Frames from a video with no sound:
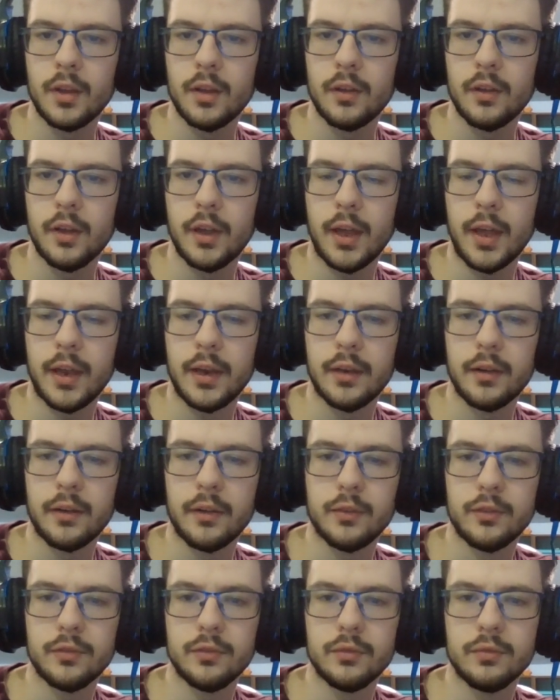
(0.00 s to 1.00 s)
and
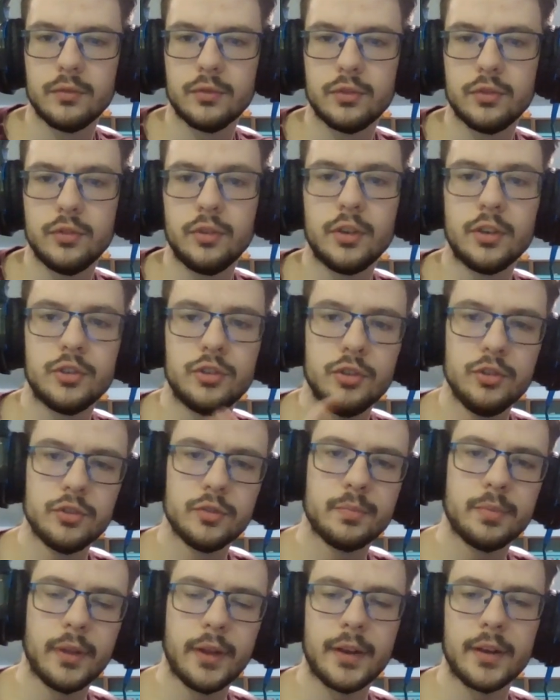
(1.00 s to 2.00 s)
you can choose a
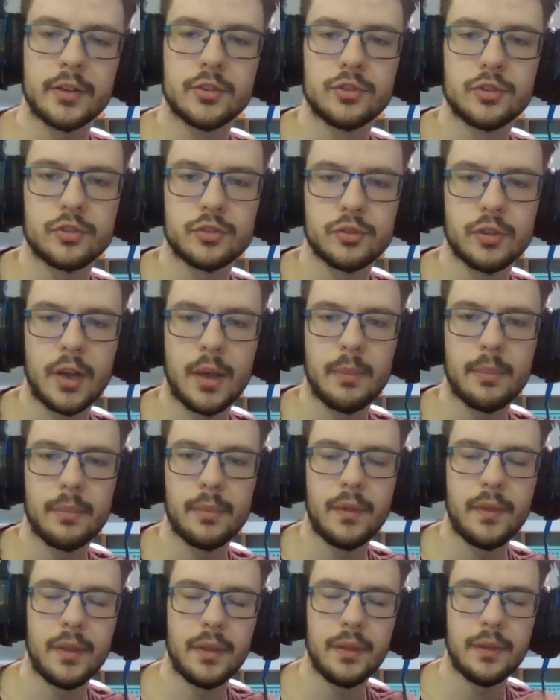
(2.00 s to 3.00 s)
player, search your life, and
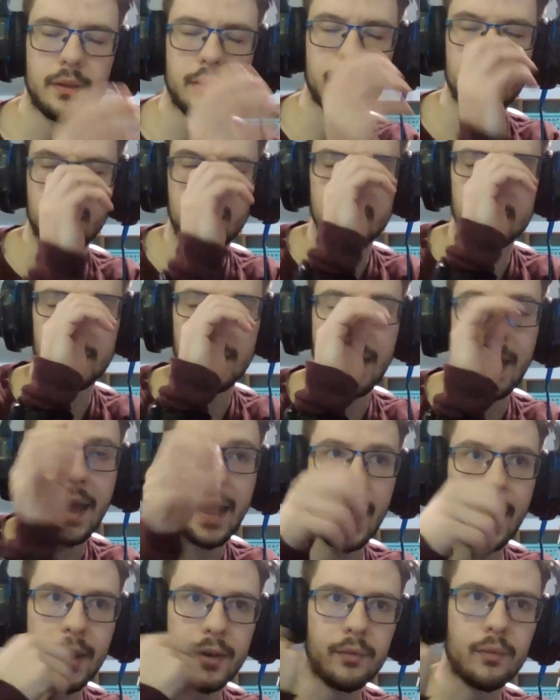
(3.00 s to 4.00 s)
then you get to
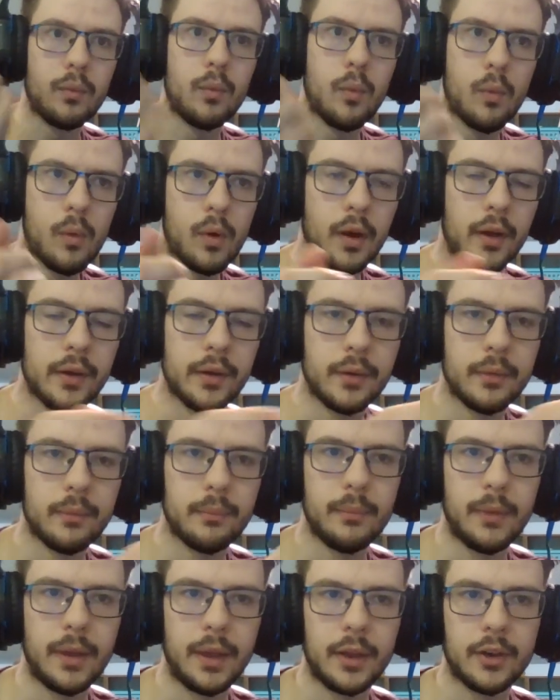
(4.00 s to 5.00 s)
add 1
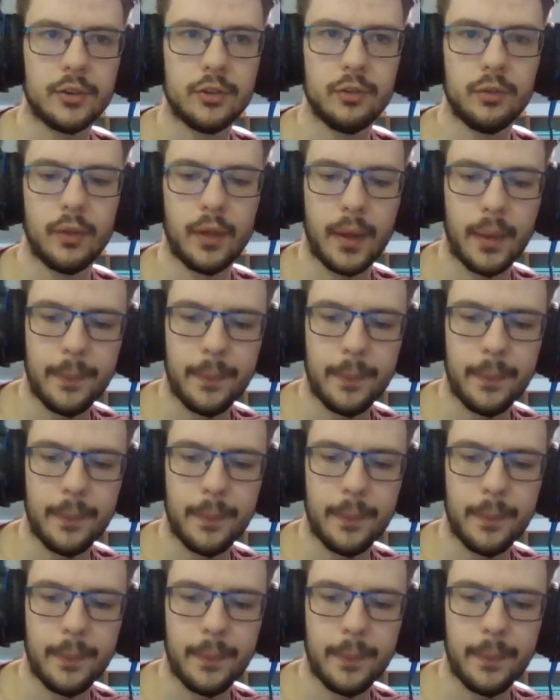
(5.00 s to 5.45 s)
man to that.